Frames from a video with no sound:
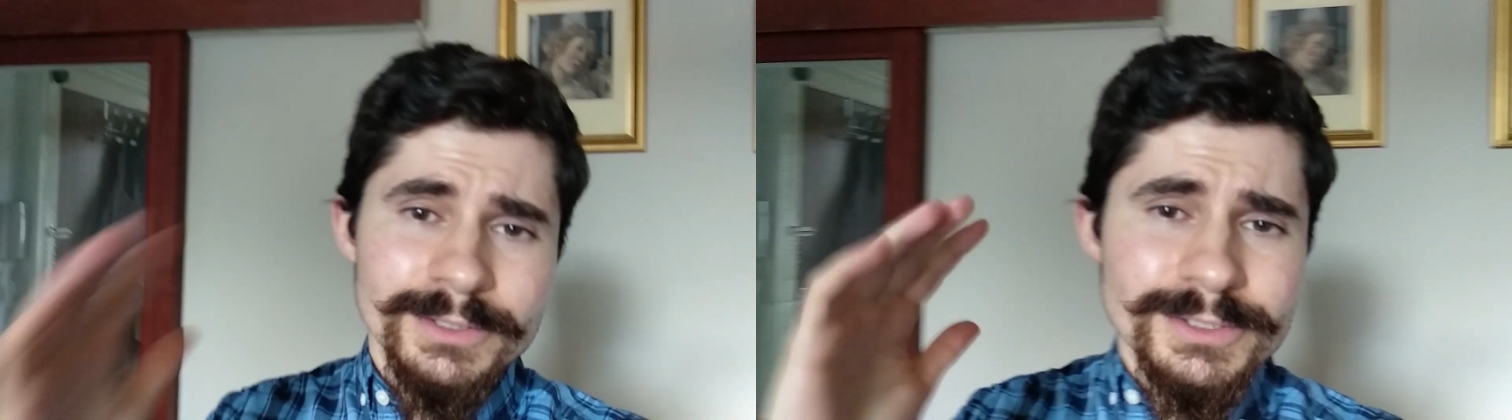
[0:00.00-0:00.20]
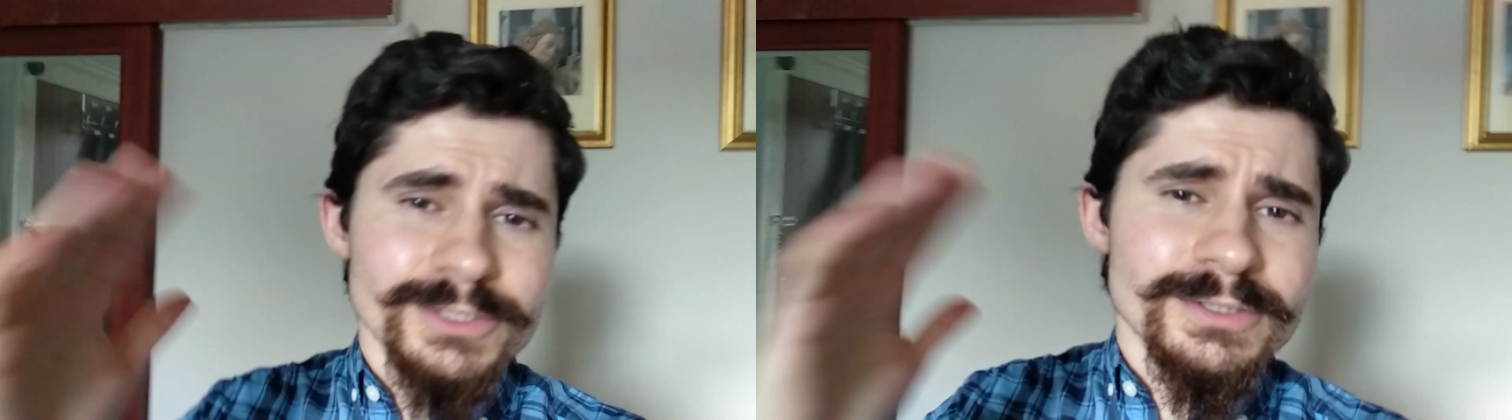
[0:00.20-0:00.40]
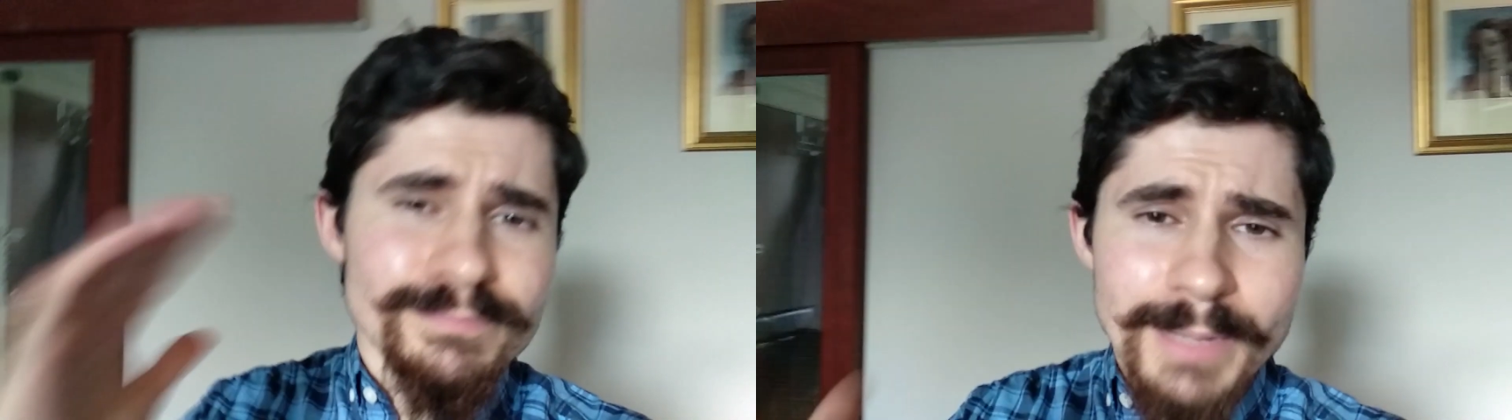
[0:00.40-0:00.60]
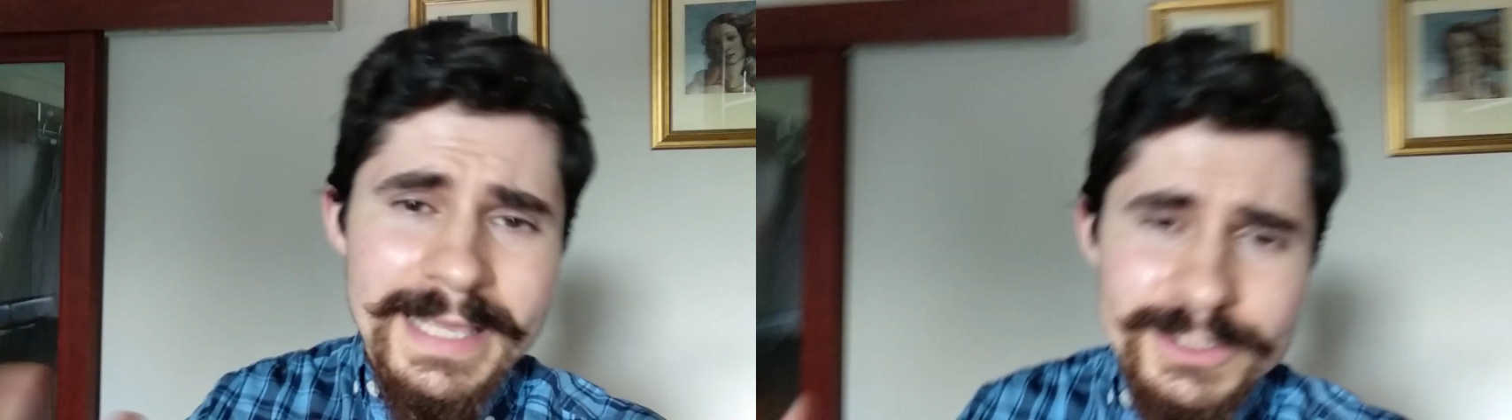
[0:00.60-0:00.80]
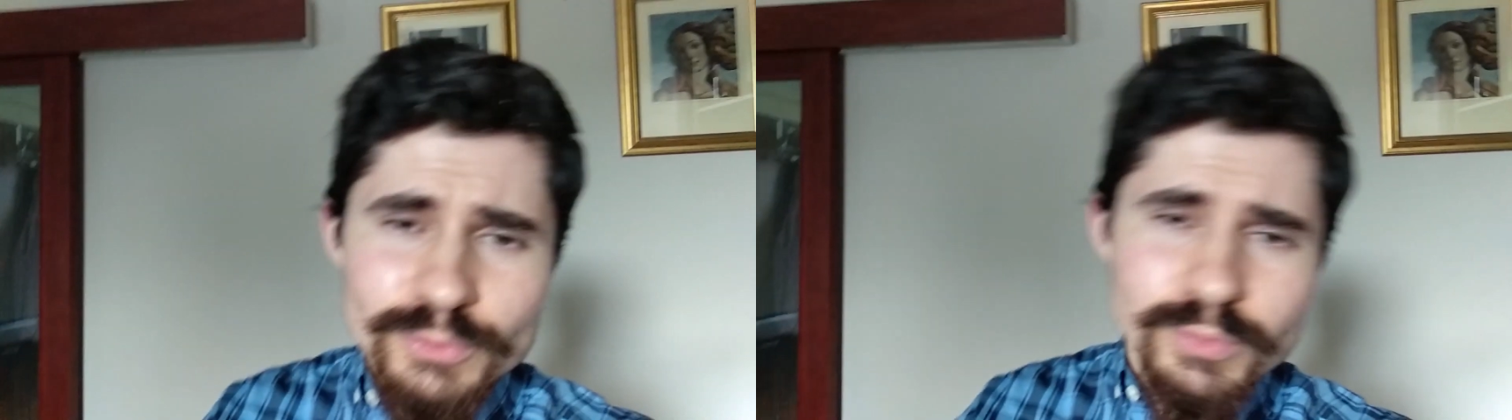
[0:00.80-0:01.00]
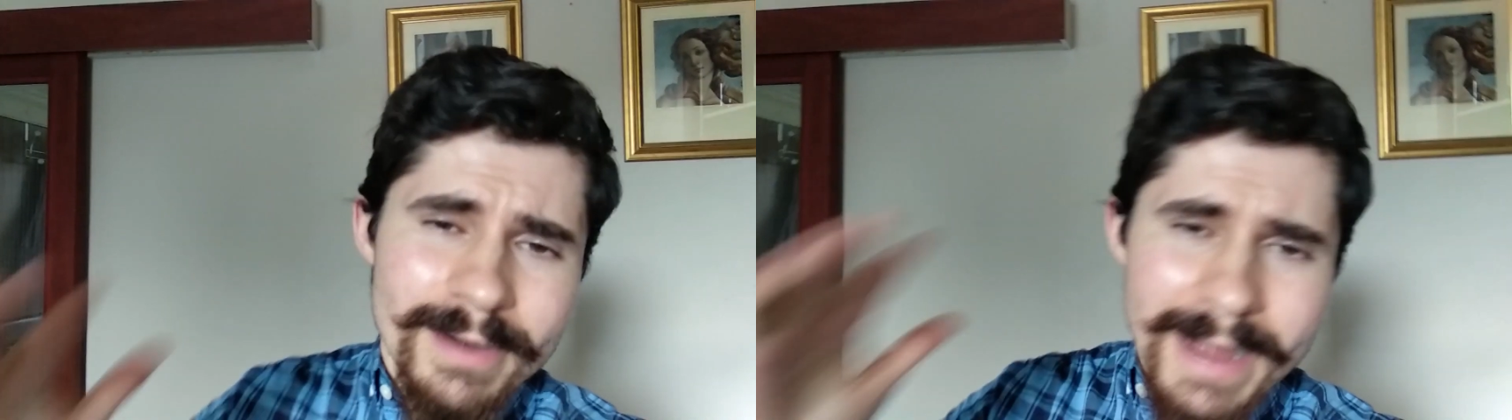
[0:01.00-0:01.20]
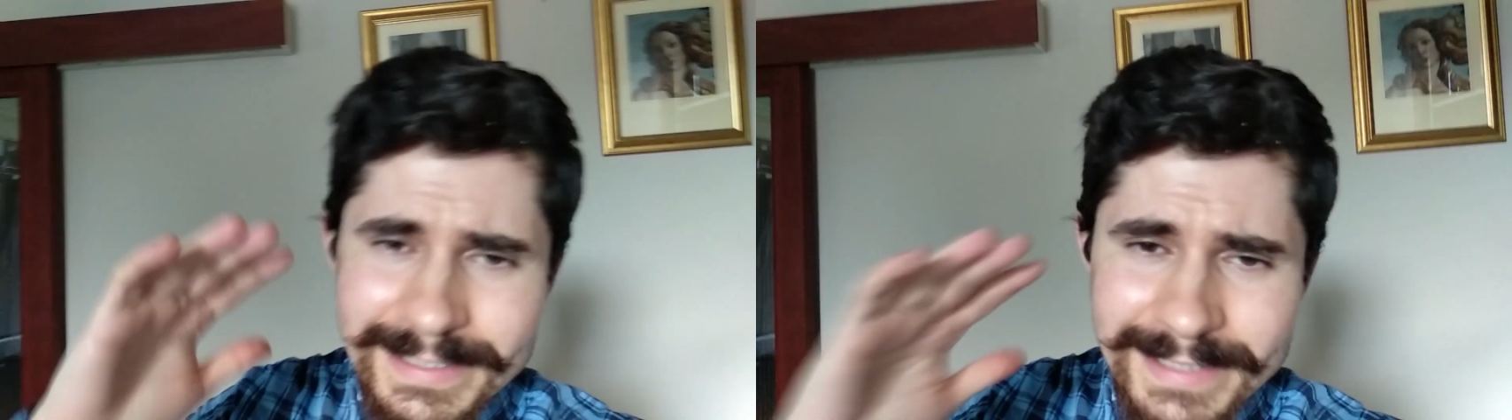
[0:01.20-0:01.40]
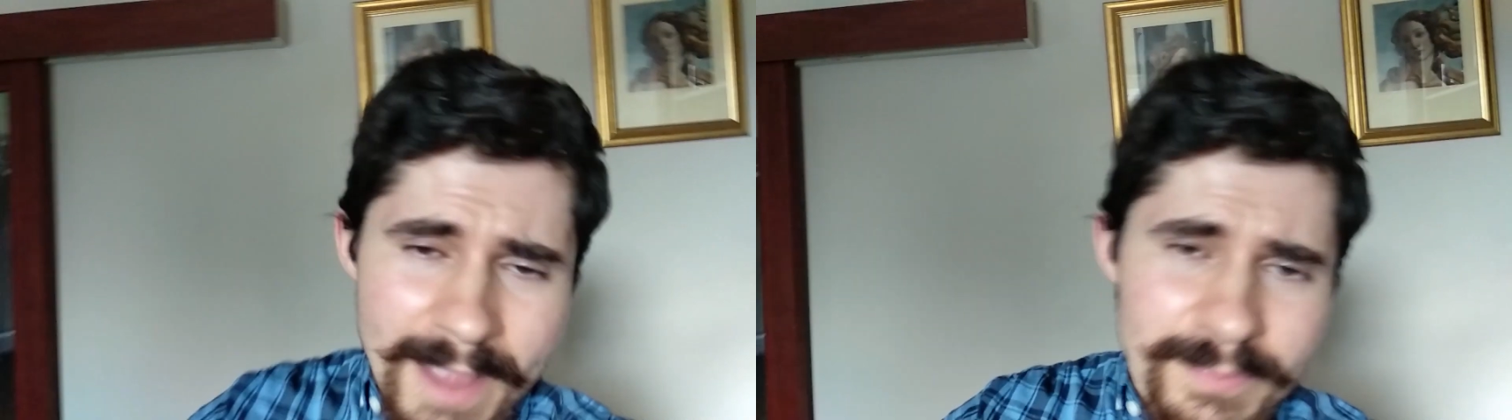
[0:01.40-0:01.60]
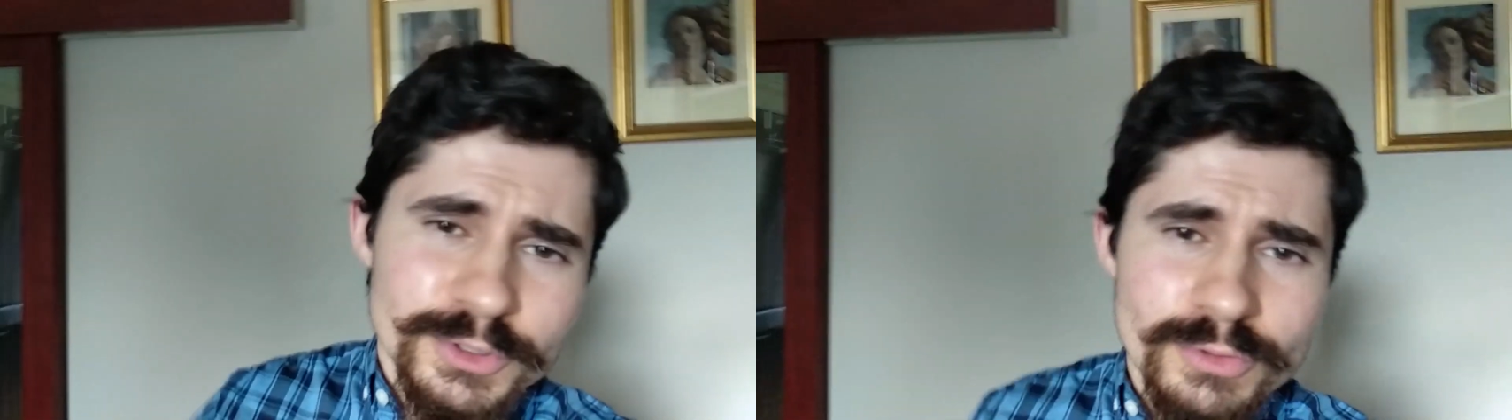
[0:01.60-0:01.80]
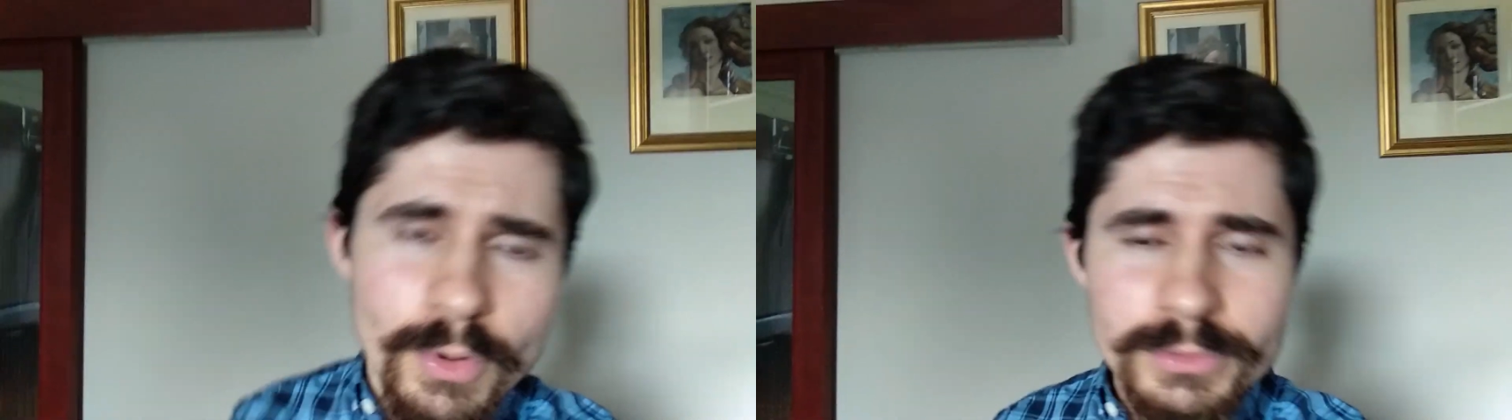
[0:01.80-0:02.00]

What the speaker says: This is the place where I capture